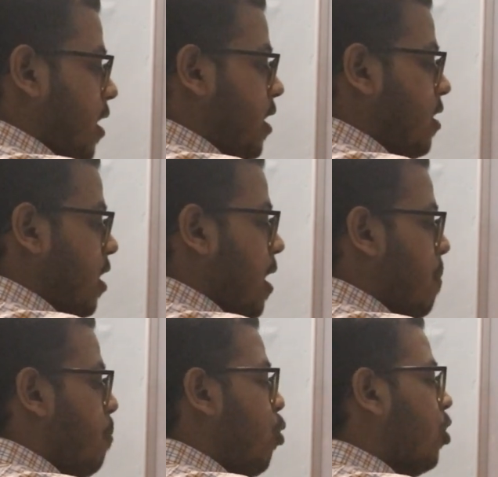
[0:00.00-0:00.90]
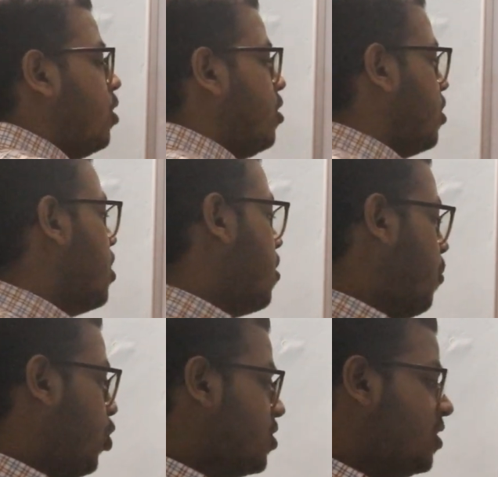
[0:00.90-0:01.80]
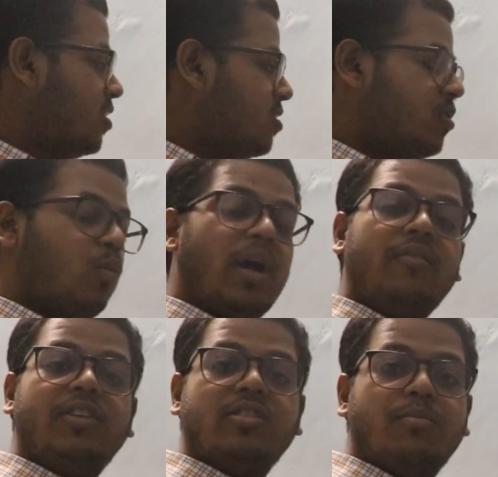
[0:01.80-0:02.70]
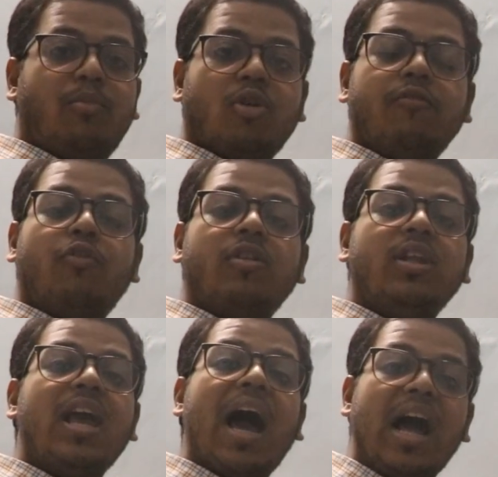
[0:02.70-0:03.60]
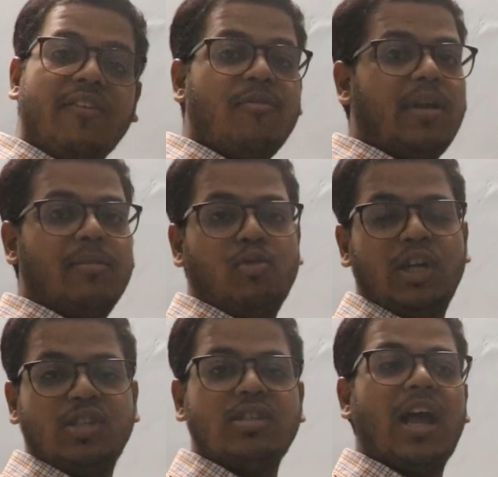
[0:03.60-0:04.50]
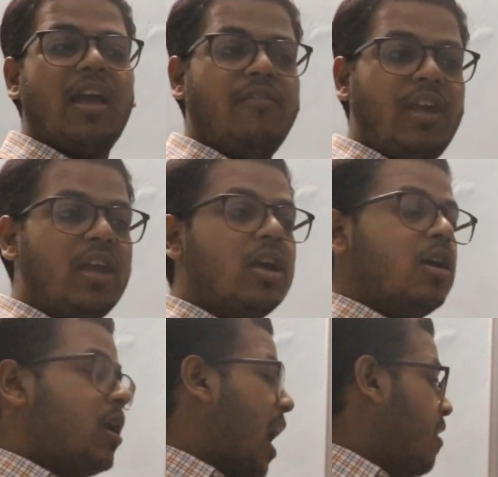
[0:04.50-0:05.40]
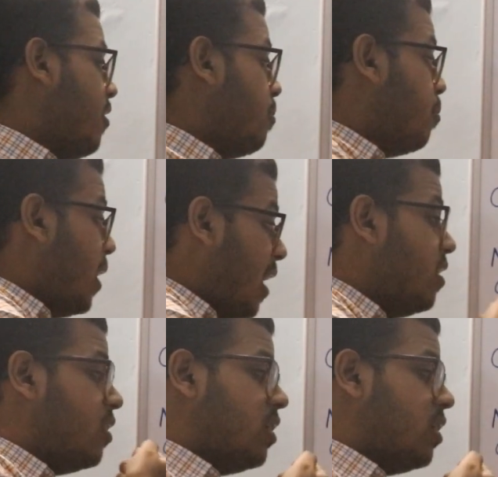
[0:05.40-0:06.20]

it important because this is the one which is important for the IV manipulations. IV blood